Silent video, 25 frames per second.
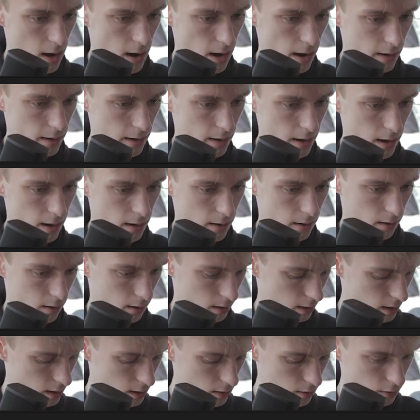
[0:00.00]
And then
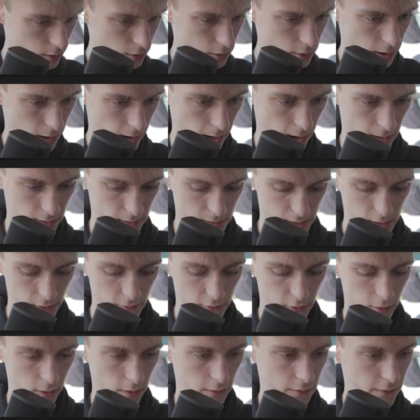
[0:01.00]
here you can add
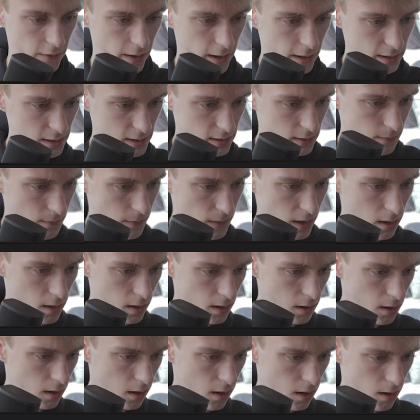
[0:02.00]
several effects.
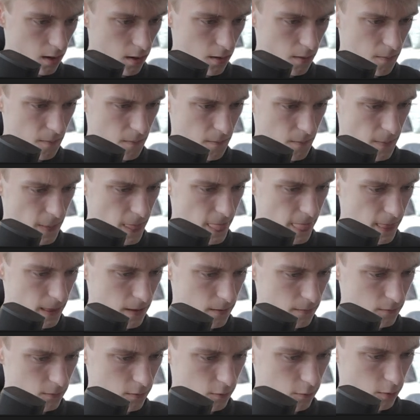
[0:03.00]

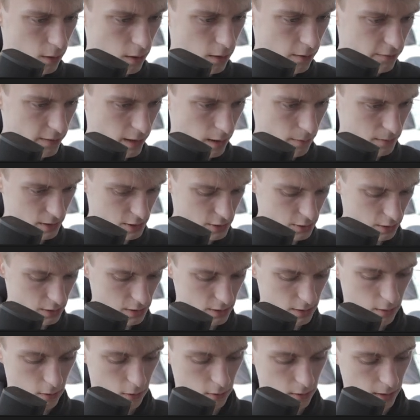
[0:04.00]
One of them is
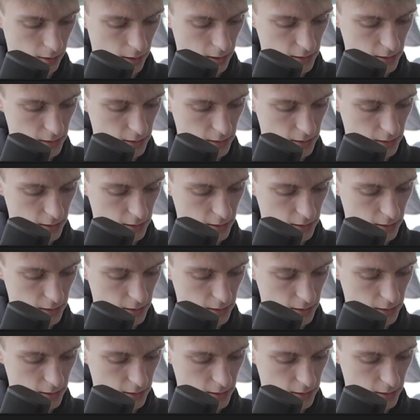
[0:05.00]
just called